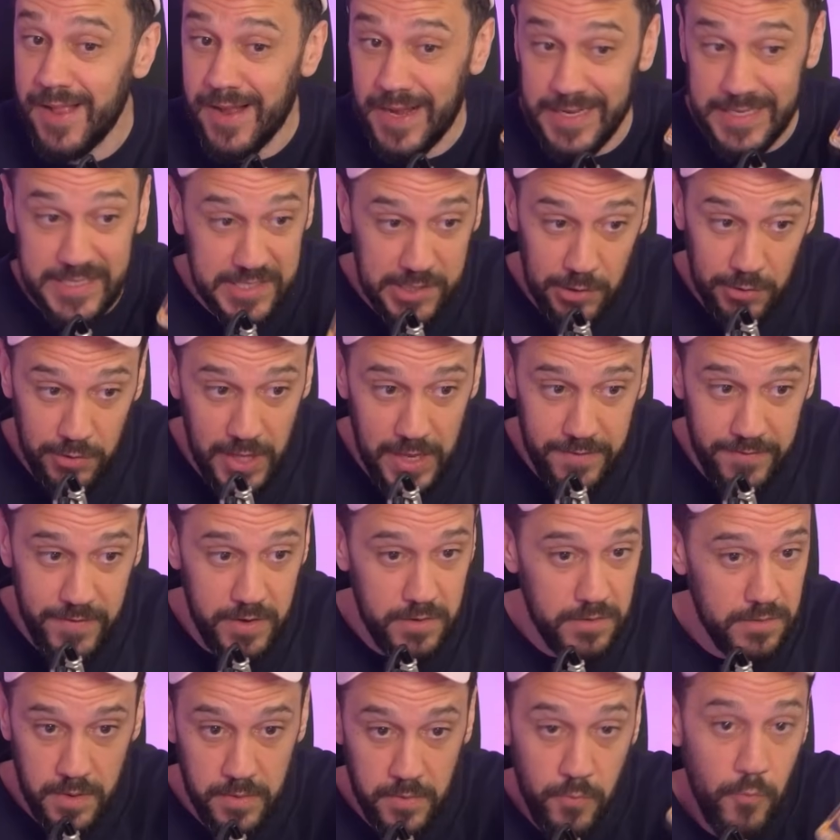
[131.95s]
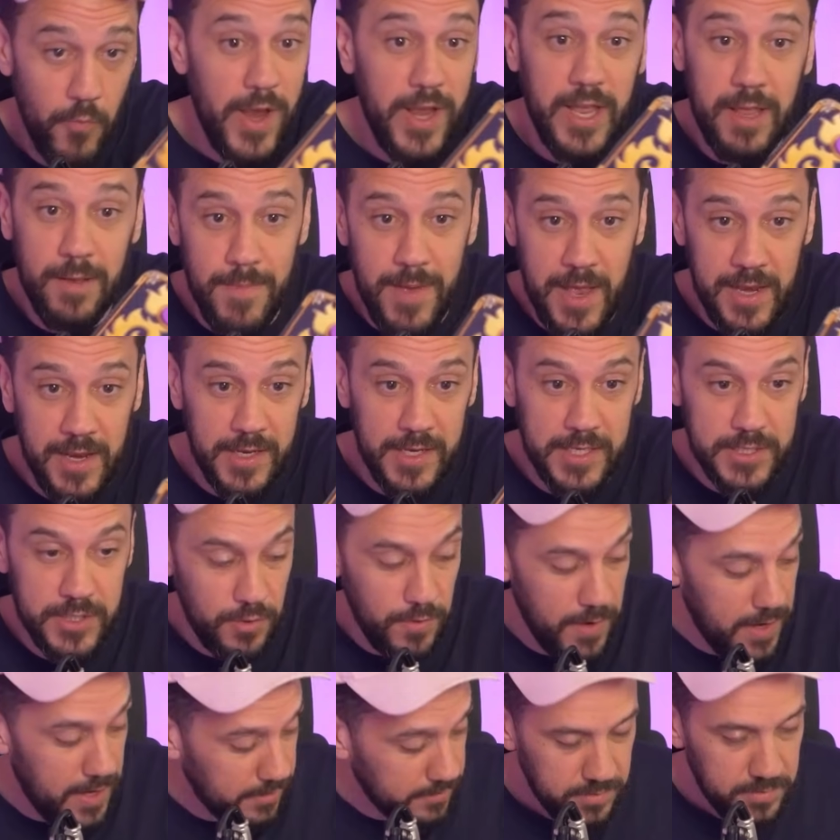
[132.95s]
I still love it. Recommend it. It's
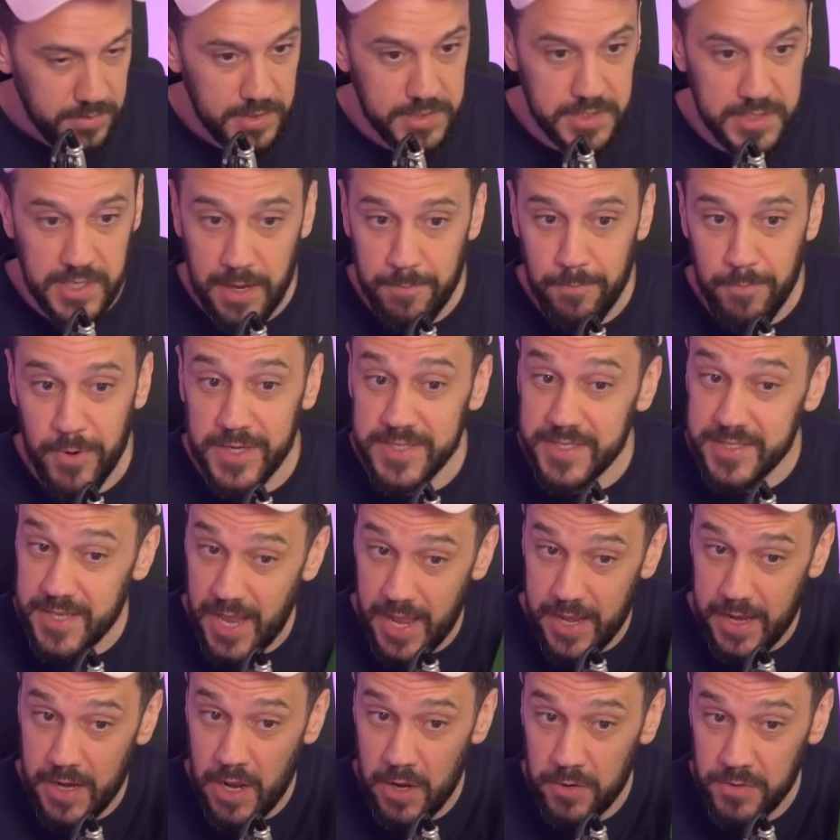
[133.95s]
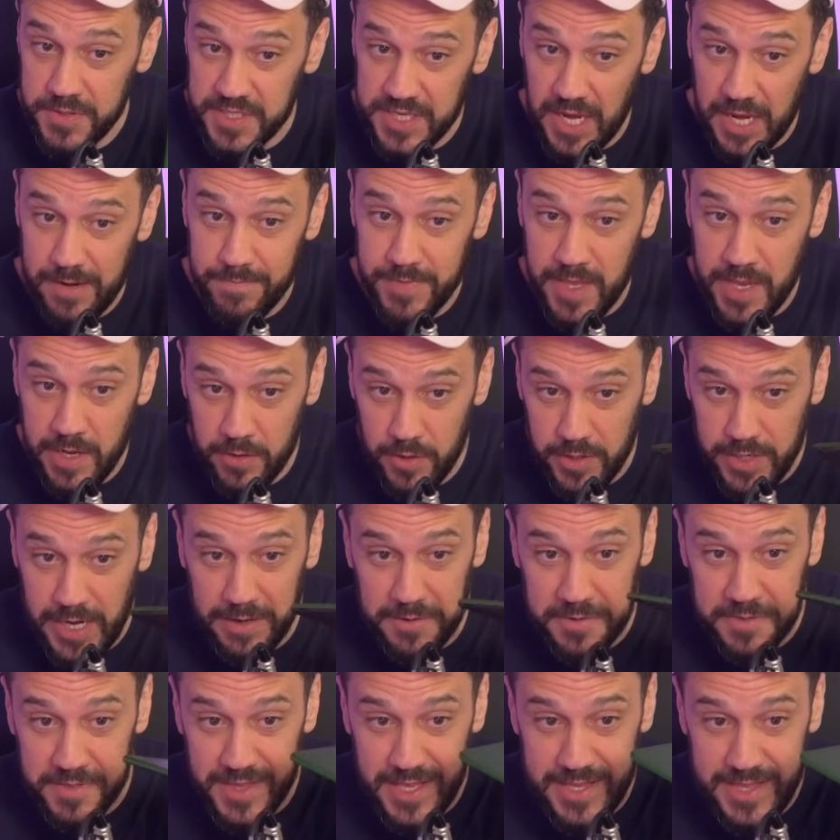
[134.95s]
great. This is Empress Nano. Same thing. Look
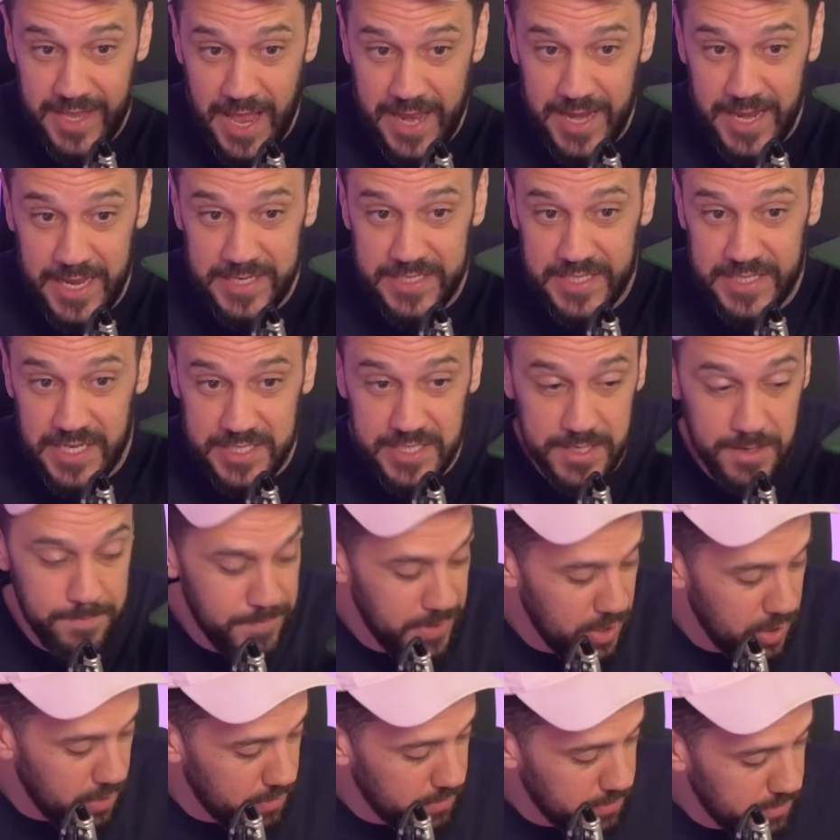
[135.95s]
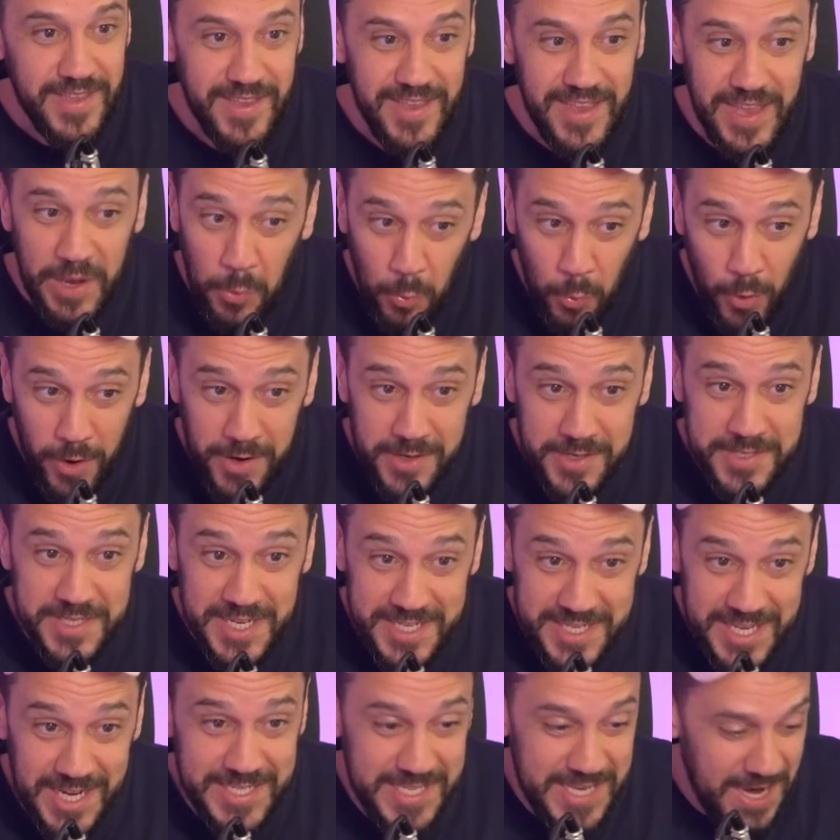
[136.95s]
how thin that is. It's a beaut. It works.
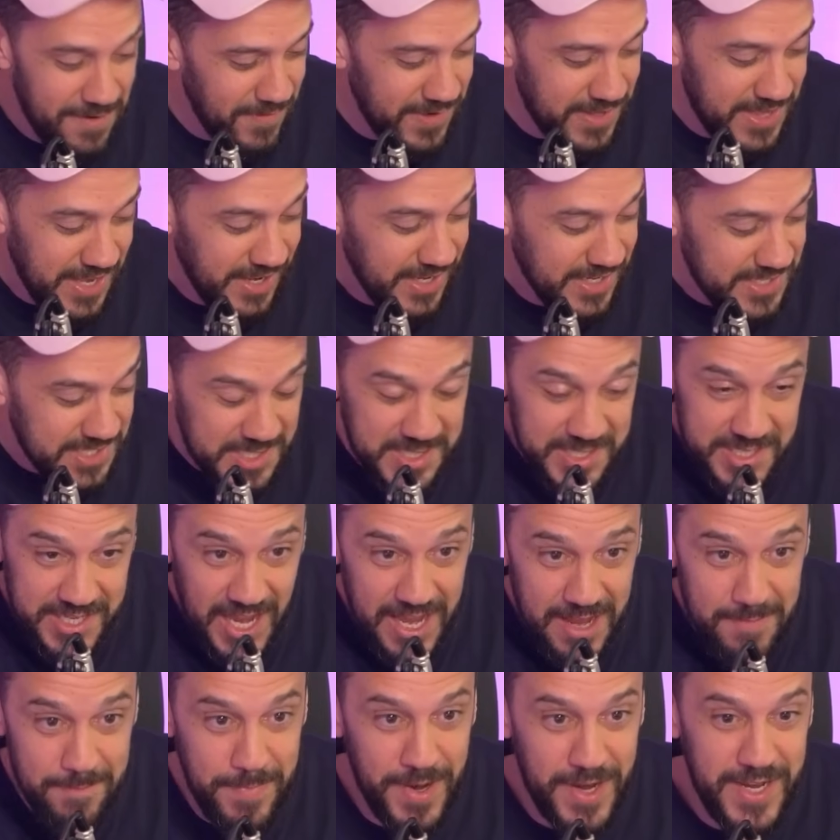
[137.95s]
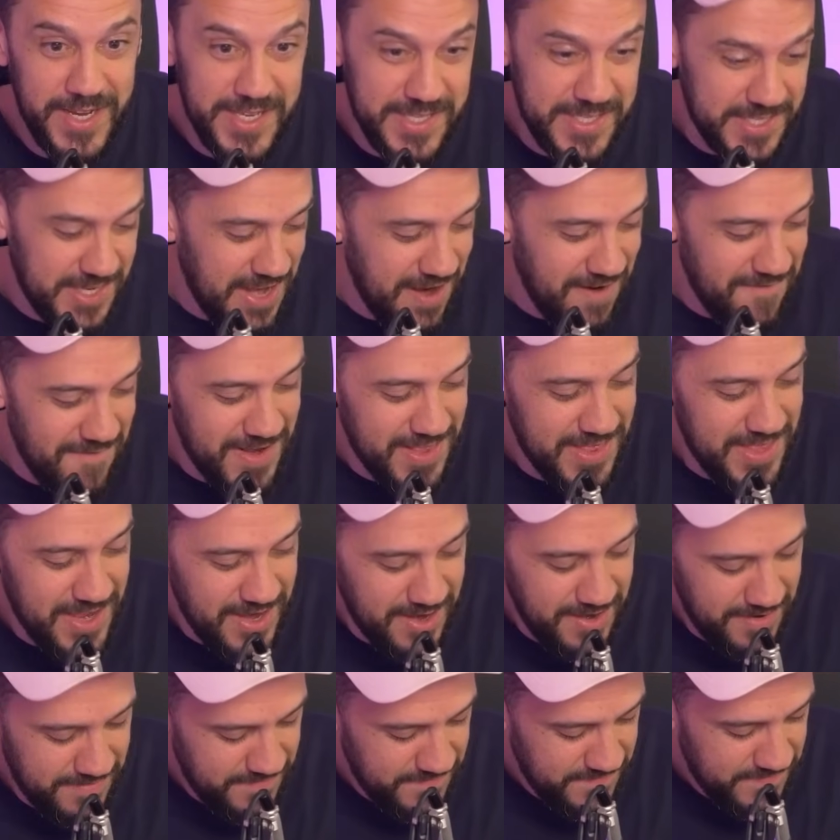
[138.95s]
It does everything. It's the same buttons and
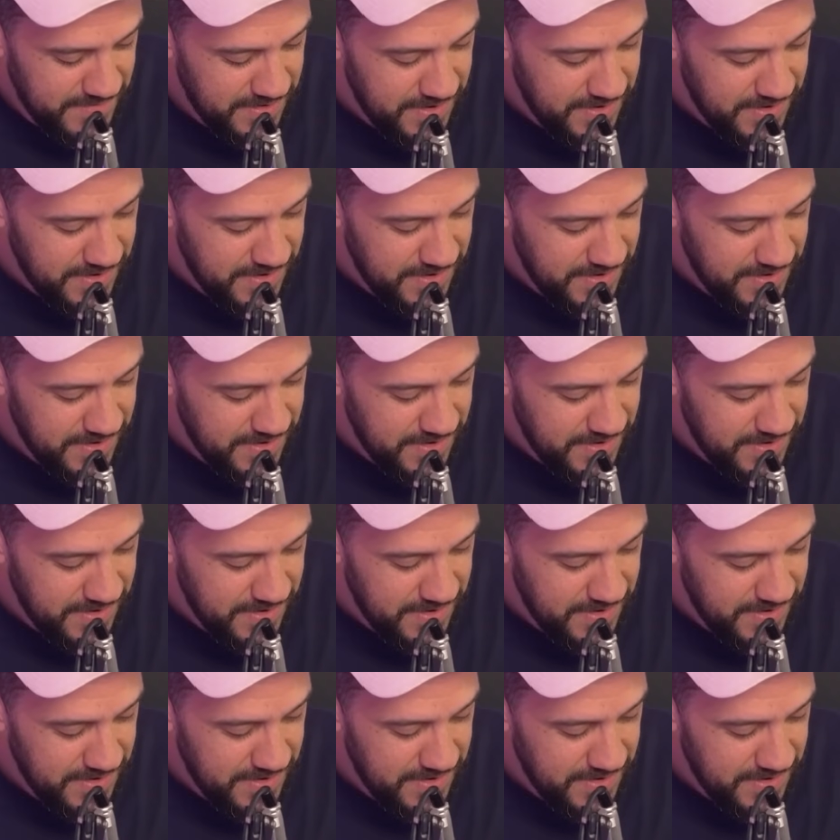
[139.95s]
everything.